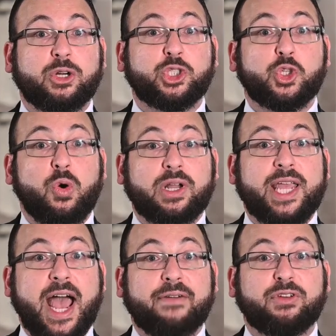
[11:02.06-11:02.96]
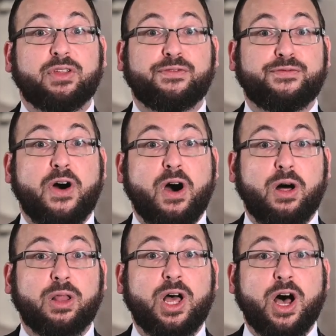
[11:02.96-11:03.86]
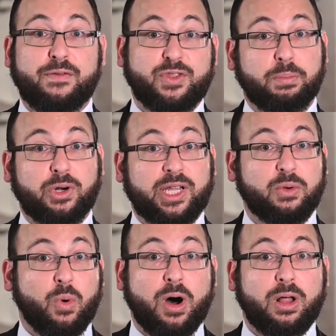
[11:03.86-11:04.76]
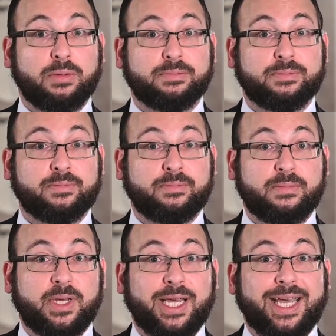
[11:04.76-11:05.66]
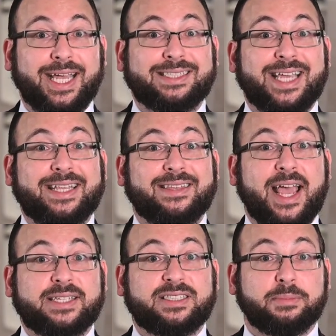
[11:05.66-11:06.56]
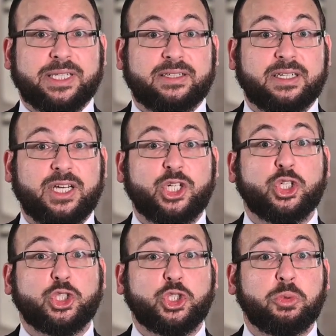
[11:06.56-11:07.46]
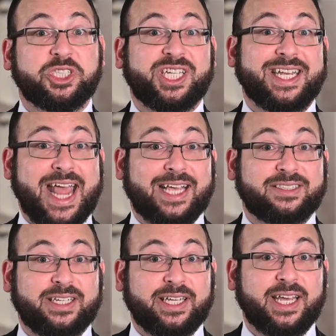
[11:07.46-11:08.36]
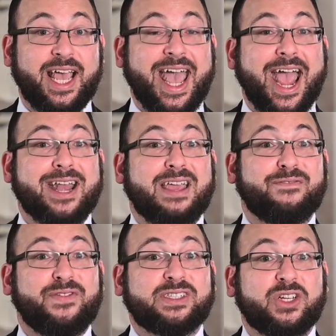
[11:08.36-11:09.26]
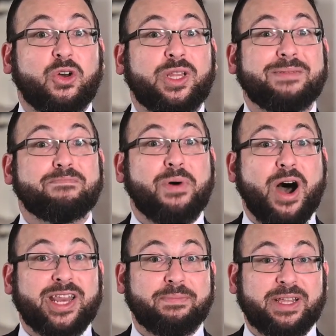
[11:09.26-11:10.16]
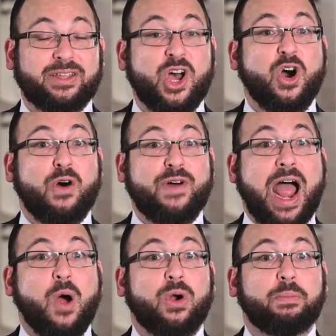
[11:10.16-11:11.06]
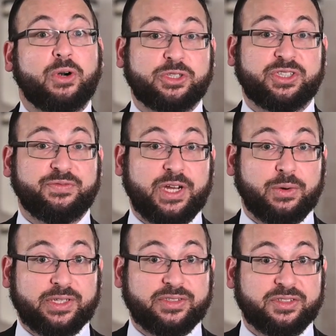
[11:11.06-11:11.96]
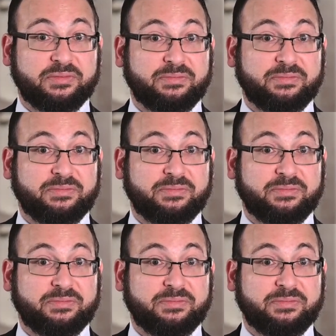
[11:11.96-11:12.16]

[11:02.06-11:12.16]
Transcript: shortly after the fall of the Berlin Wall. It's a testament to Jewish tenacity and a physical embodiment of our perseverance.